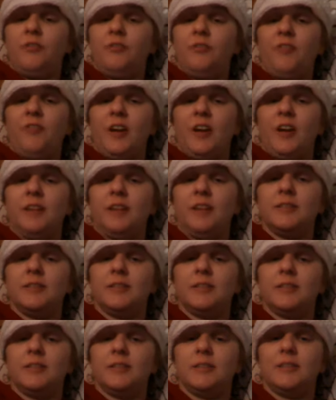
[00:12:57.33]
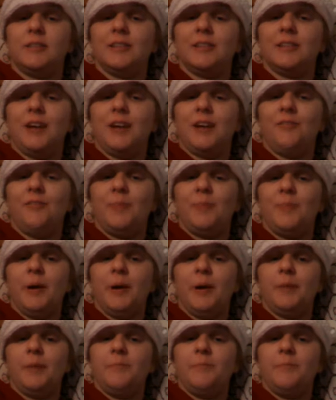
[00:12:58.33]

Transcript: finances and stuff. But